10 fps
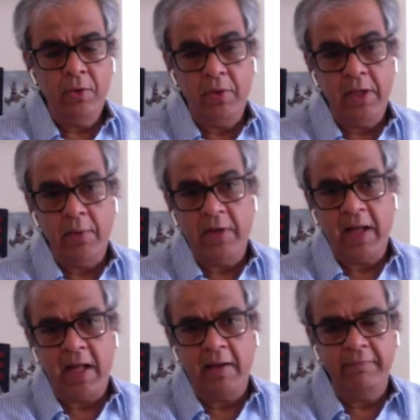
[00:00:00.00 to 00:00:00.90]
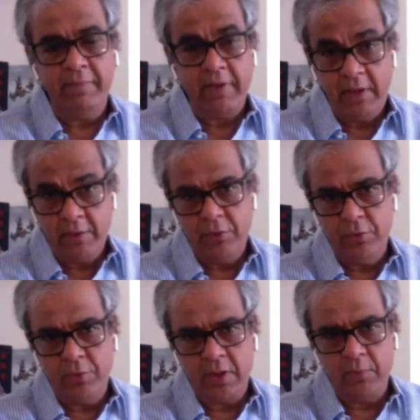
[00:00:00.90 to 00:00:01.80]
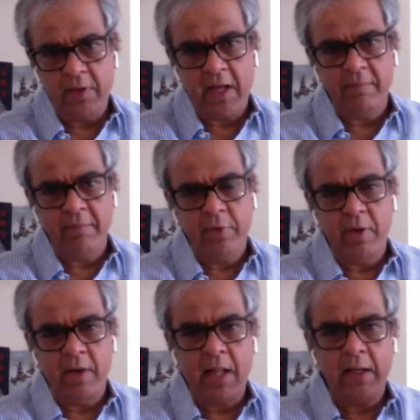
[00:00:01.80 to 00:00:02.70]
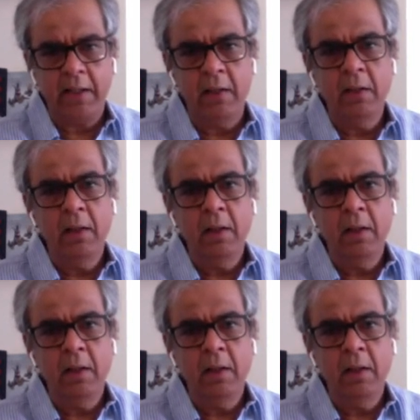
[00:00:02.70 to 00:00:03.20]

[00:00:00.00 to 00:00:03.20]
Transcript: Today we have in the UK we have about 9